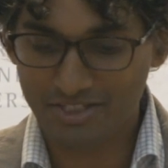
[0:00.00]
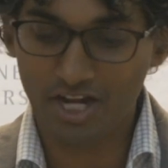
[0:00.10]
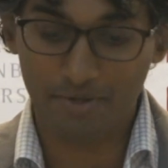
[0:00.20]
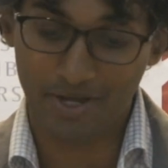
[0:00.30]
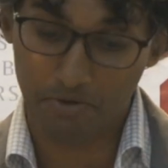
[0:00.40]

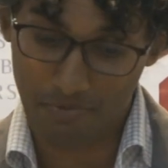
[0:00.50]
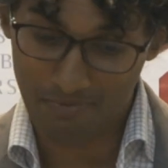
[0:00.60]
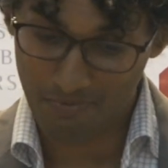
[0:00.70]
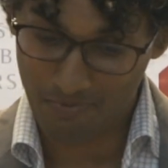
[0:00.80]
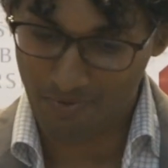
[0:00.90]
talk
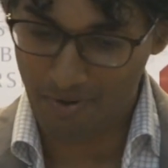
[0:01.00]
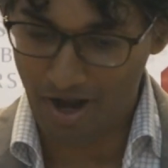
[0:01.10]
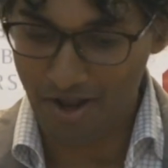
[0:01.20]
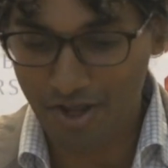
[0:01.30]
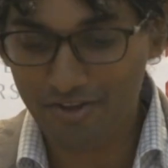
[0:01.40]
about
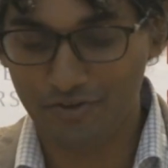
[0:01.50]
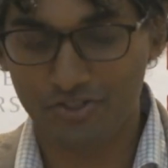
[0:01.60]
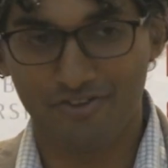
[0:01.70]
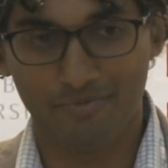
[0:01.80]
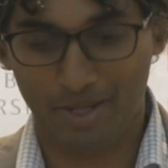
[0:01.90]
another
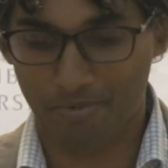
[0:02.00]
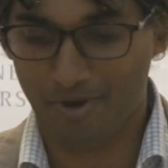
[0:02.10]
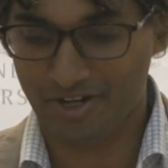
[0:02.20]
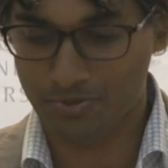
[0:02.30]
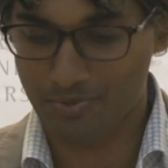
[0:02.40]
version of labor
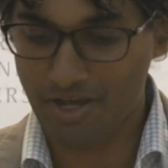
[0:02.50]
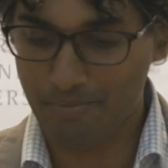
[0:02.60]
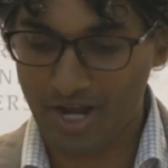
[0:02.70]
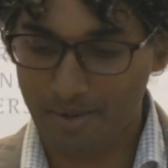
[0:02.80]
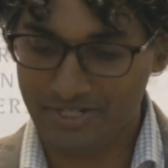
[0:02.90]
markets
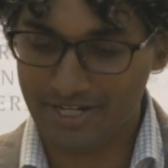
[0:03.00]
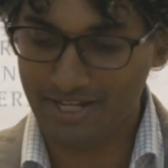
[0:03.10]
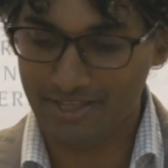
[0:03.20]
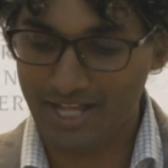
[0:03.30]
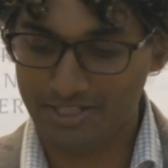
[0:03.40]
without
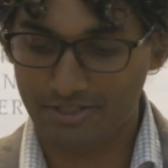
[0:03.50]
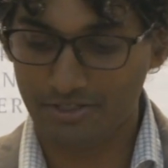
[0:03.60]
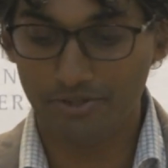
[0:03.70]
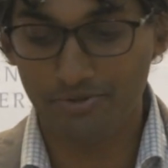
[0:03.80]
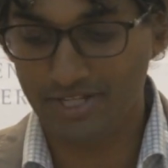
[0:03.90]
monopsony, and that's
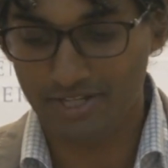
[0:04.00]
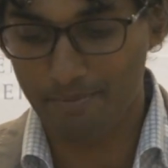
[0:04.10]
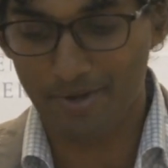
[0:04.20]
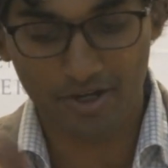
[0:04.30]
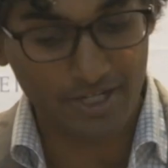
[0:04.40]

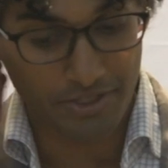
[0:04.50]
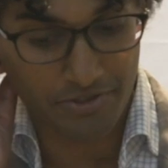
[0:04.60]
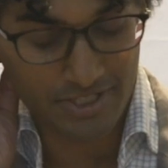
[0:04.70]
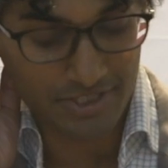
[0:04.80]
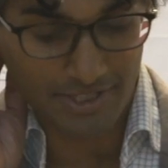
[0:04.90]
American
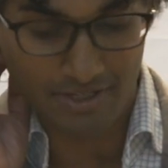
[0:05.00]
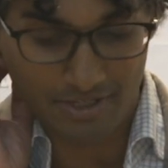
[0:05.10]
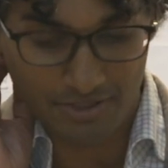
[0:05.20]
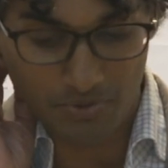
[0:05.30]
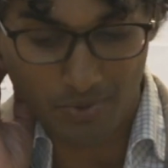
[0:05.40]
unions in
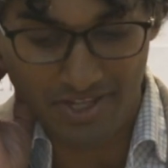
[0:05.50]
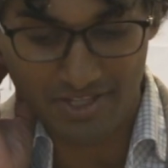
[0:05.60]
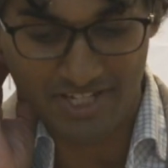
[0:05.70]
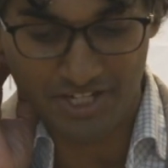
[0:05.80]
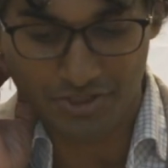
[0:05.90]
the
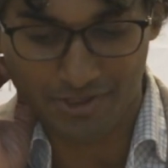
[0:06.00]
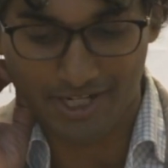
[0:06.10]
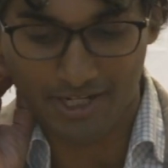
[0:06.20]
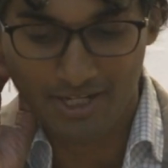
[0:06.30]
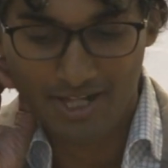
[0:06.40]
20th
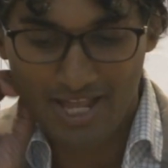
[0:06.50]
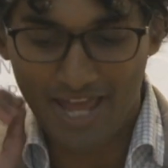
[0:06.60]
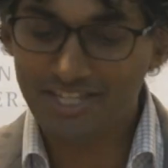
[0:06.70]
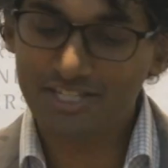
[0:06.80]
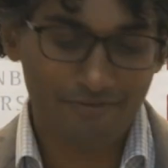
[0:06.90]
century.
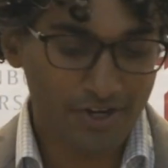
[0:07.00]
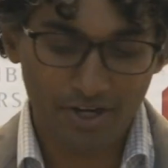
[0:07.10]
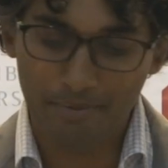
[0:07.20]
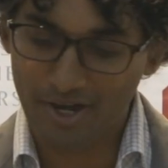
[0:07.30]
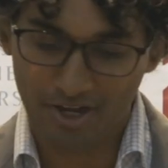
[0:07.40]
And this is a
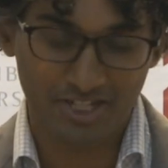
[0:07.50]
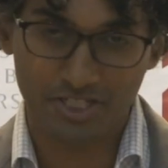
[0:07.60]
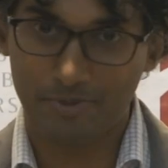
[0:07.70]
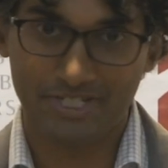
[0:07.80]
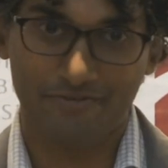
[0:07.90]
very
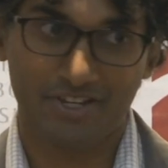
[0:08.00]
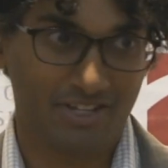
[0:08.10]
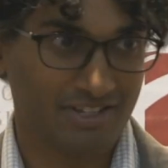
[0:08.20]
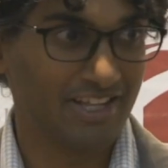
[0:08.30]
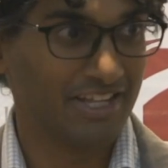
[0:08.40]

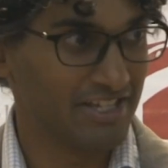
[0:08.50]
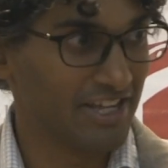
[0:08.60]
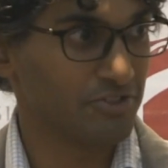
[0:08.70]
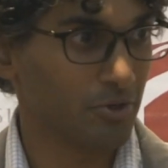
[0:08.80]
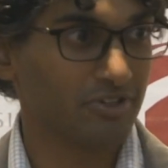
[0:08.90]
American-specific
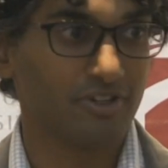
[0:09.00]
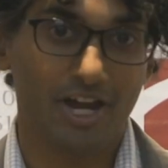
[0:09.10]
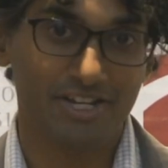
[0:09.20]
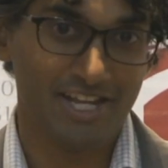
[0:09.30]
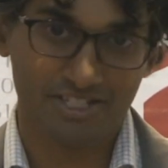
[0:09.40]
historical
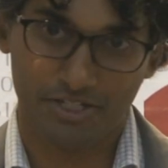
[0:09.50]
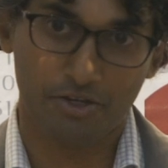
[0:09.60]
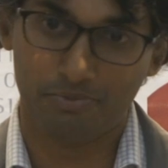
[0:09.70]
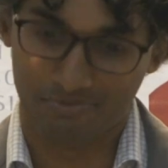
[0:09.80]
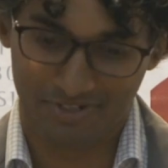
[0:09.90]
context,
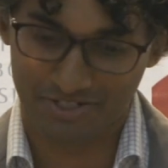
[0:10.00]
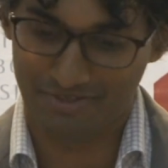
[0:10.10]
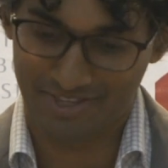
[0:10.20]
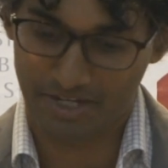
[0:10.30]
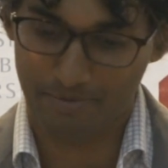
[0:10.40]
so we
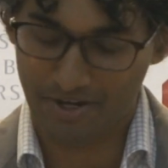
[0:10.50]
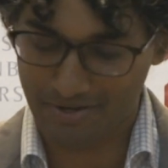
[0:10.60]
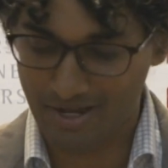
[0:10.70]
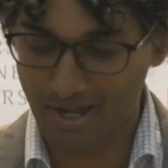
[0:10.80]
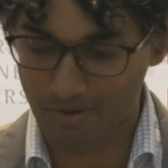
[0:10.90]
should think
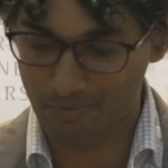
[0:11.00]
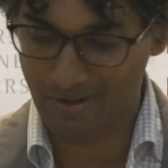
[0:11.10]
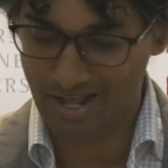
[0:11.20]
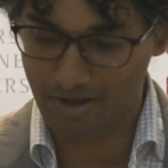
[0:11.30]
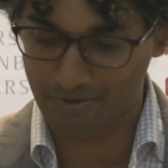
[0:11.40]
about
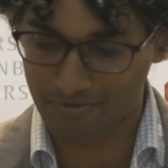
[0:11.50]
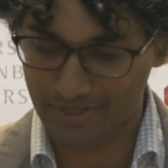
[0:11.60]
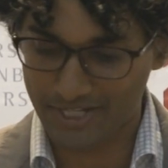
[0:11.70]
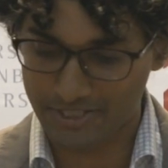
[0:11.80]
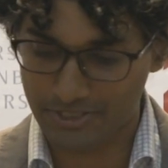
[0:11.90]
how it
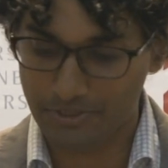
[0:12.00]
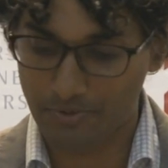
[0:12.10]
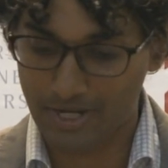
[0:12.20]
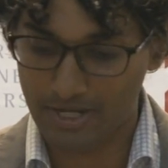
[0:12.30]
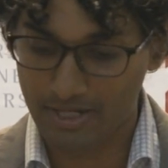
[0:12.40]
relates
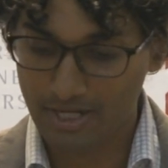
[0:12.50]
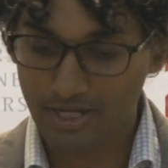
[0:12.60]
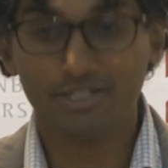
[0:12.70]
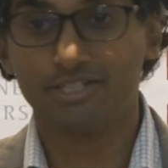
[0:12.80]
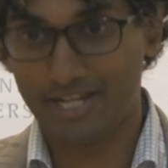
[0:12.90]
to
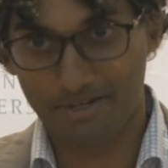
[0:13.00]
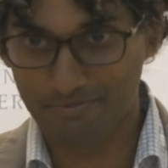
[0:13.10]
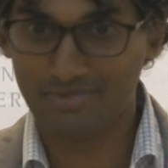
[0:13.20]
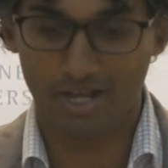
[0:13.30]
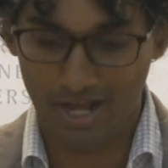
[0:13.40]
say,